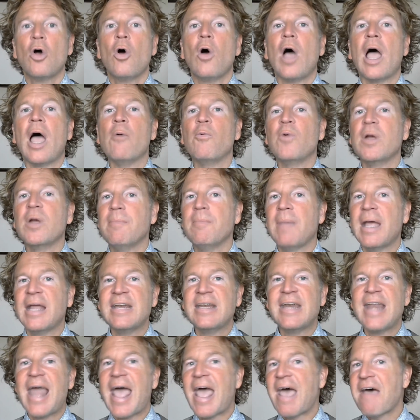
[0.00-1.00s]
and we may
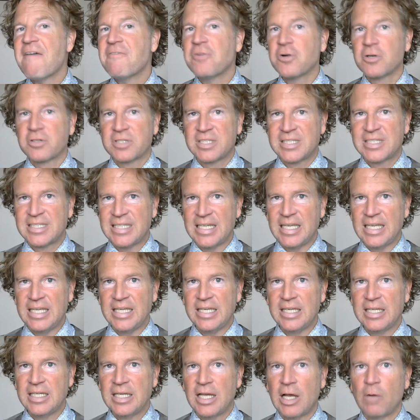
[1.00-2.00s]
never
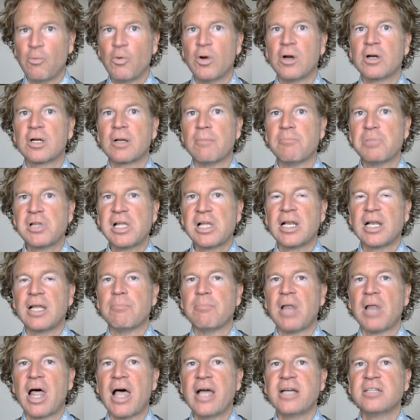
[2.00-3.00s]
see, we're completely
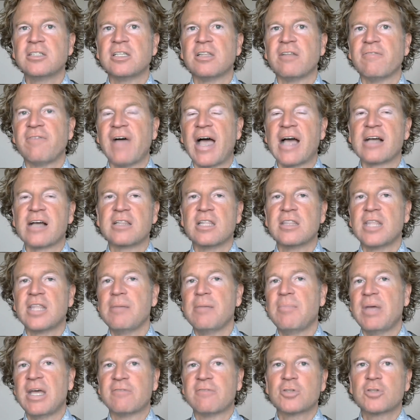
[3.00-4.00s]
blind to the fact that they
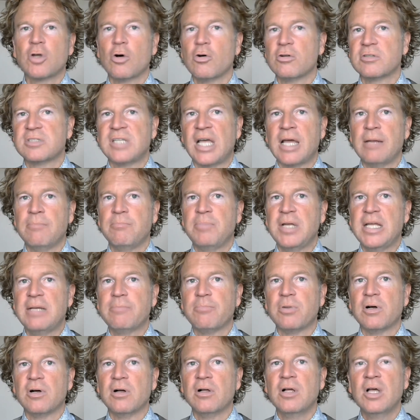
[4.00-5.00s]
may have told 10
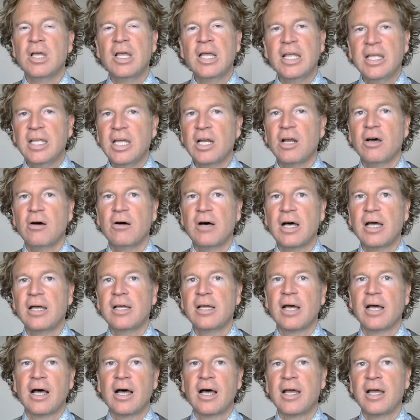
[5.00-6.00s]
people, you know,
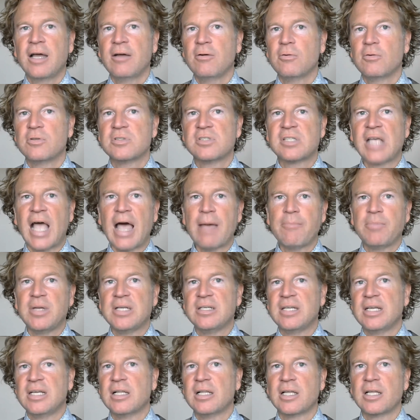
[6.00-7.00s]
I was happy
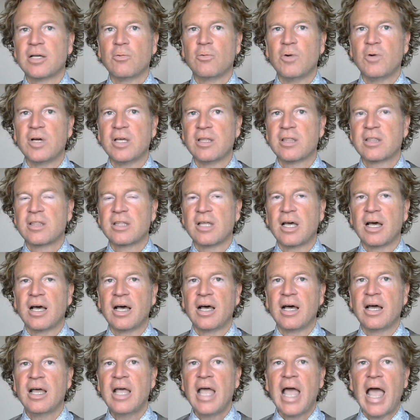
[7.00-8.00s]
dealing with
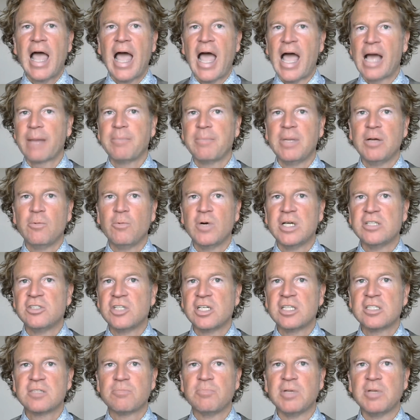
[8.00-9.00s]
Acme
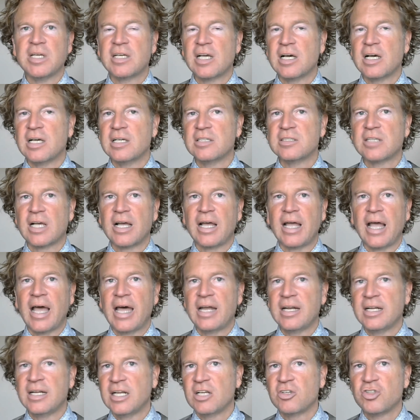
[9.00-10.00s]
widgets because I
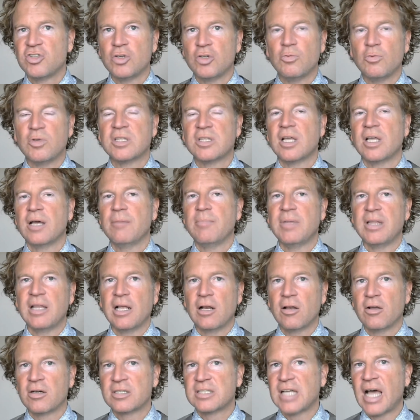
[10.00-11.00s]
had an issue with them and they
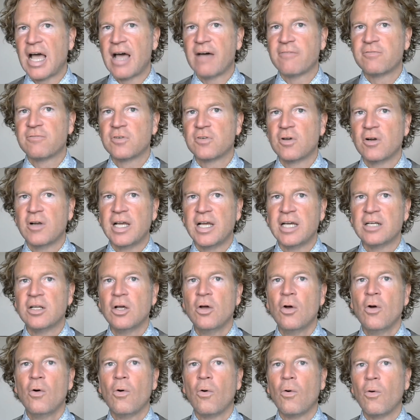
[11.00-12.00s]
looked after it,
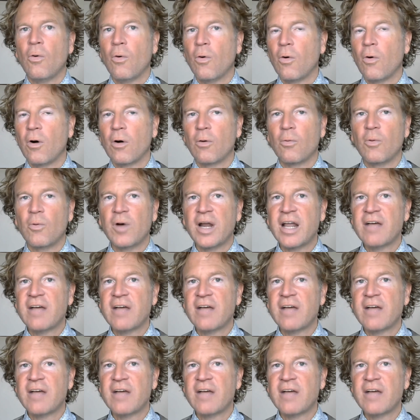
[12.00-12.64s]
or whatever